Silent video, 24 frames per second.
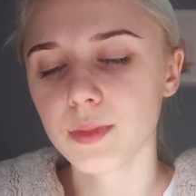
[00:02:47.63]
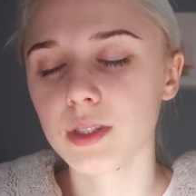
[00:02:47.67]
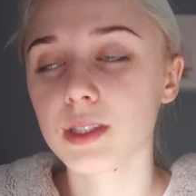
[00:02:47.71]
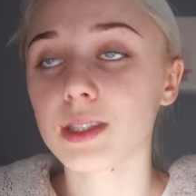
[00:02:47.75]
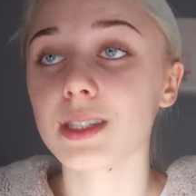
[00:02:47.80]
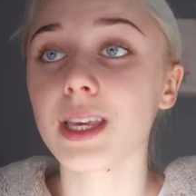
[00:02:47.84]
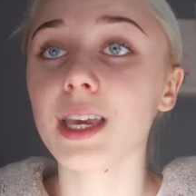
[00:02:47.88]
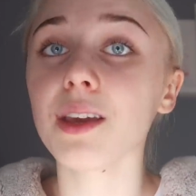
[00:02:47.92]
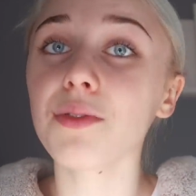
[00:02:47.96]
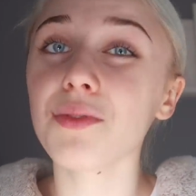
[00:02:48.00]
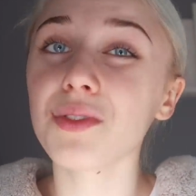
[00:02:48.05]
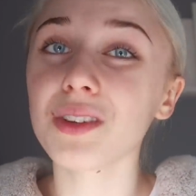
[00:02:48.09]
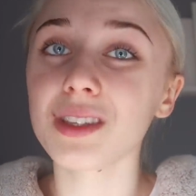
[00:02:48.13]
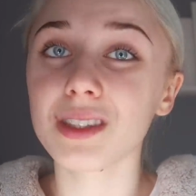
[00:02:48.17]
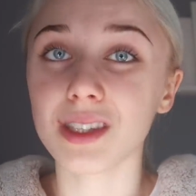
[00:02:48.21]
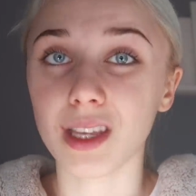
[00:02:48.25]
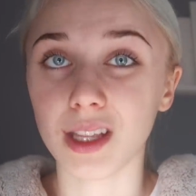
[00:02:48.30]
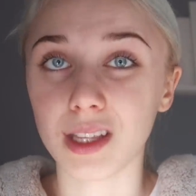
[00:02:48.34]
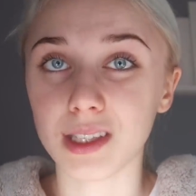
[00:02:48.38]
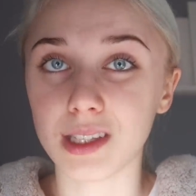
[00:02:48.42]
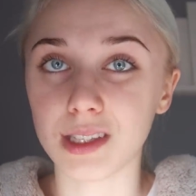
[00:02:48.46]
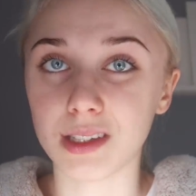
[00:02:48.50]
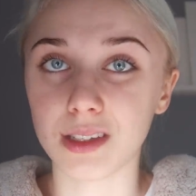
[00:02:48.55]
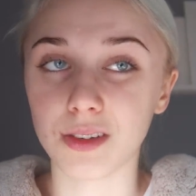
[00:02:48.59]
safe for
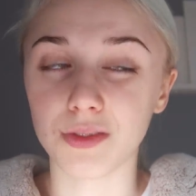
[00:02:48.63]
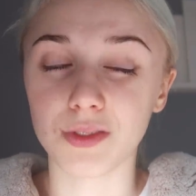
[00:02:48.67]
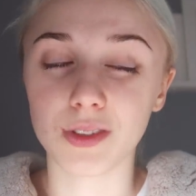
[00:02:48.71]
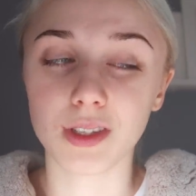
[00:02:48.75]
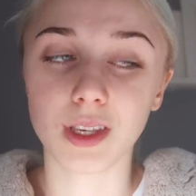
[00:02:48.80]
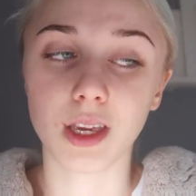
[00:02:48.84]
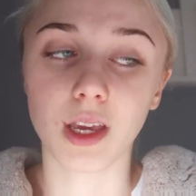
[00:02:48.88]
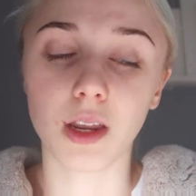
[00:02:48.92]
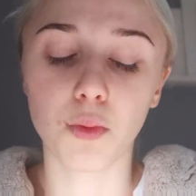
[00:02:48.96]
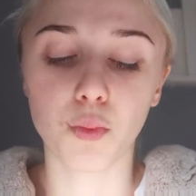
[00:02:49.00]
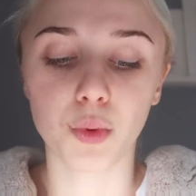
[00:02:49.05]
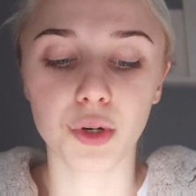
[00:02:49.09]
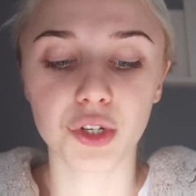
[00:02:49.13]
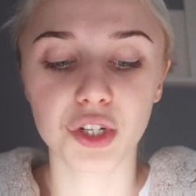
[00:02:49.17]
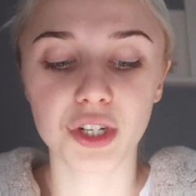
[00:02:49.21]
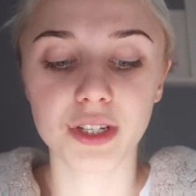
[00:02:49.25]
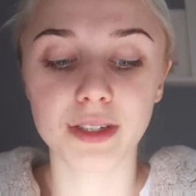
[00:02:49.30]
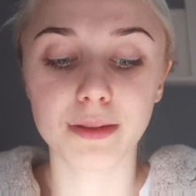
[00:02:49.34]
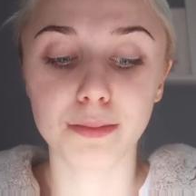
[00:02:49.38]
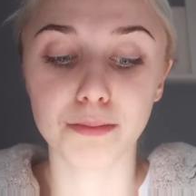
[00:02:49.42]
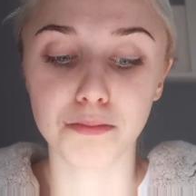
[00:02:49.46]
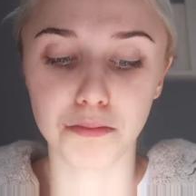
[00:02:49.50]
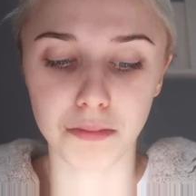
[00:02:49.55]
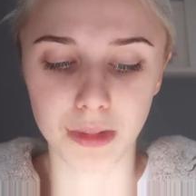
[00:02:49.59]
sensitive skin which
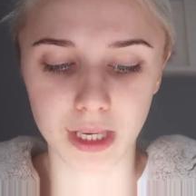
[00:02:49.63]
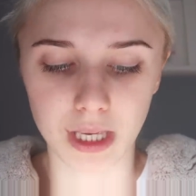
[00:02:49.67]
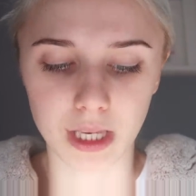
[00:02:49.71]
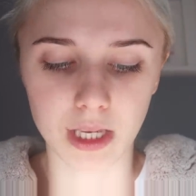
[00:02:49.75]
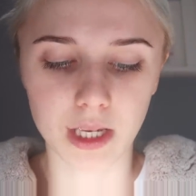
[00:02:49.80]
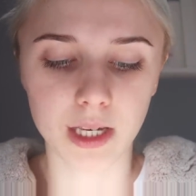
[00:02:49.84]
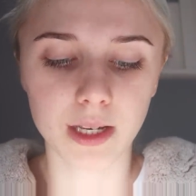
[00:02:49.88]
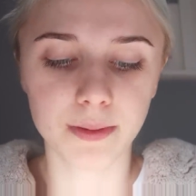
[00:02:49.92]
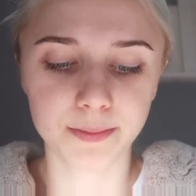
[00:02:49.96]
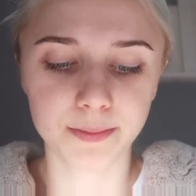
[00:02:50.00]
is me